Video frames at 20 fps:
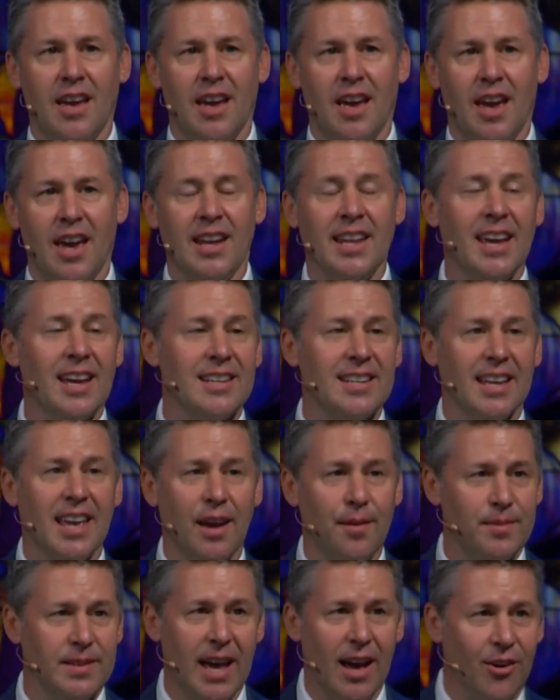And he had to
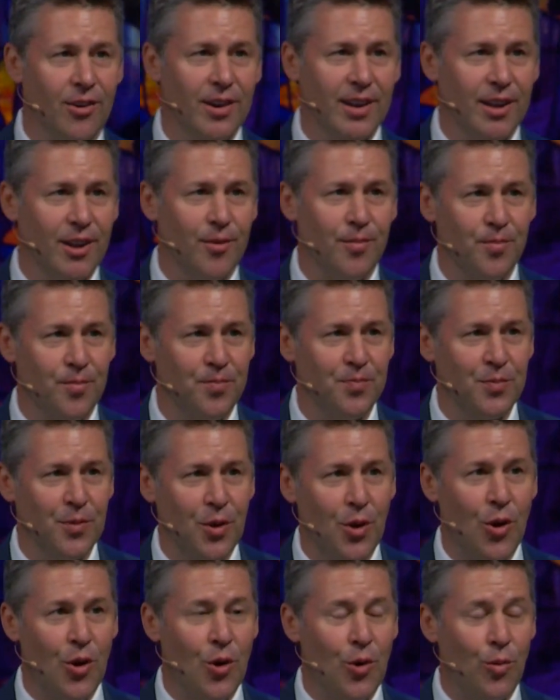keep telling them,
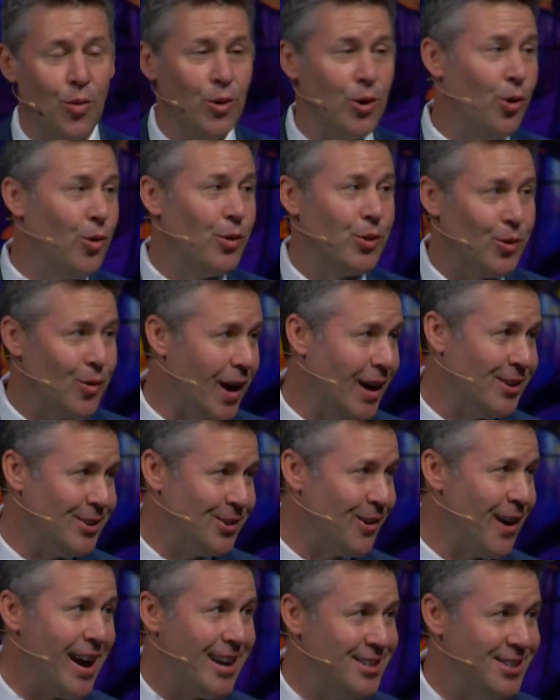"We're going the right
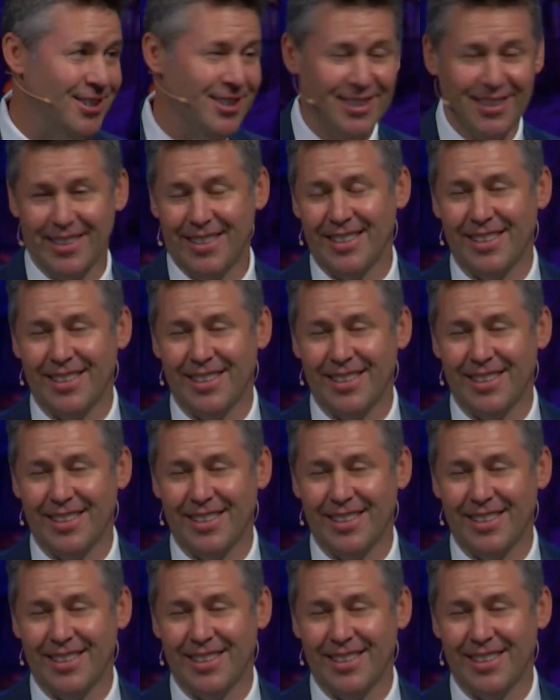direction.